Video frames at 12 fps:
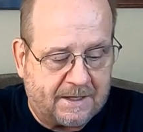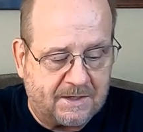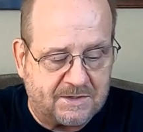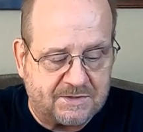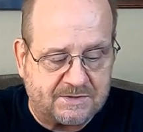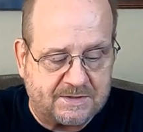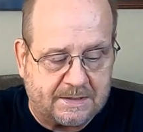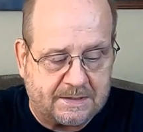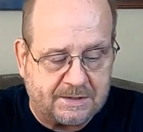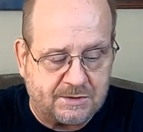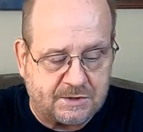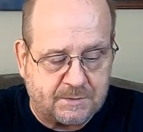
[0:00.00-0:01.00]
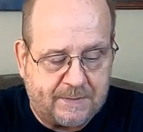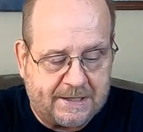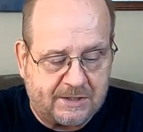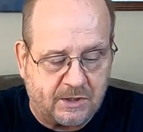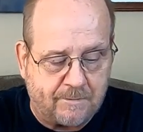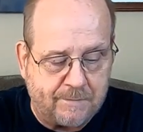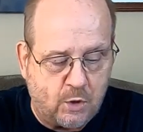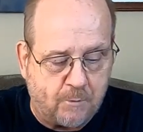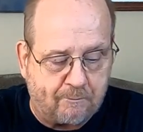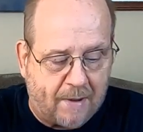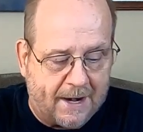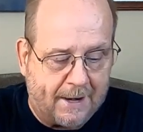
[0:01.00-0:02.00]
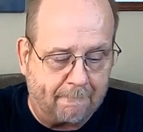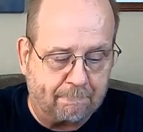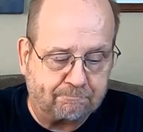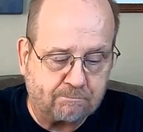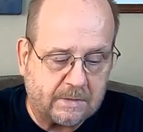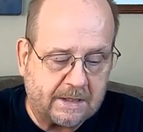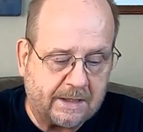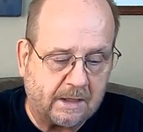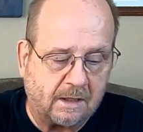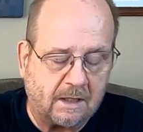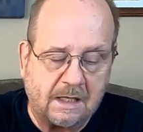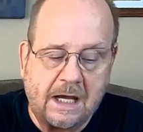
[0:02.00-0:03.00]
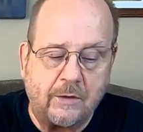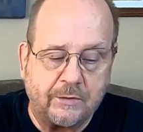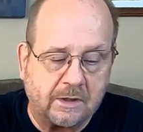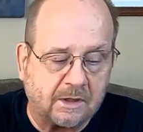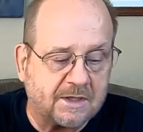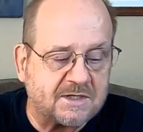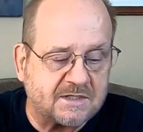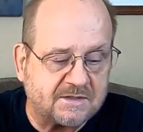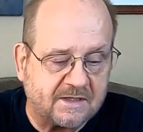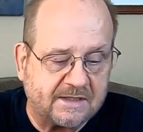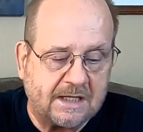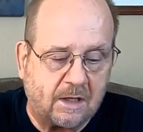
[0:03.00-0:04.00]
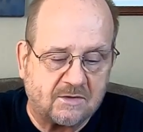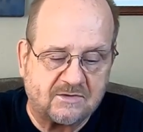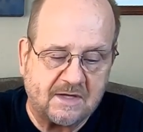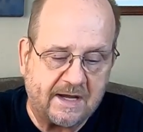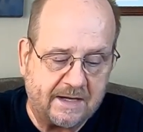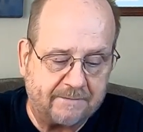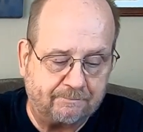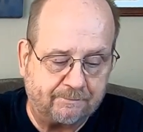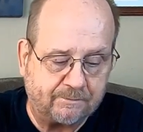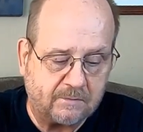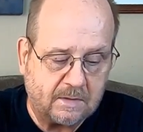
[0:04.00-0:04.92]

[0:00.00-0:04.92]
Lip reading: Here's your speaker mute button. It'll allow you to listen to the outside.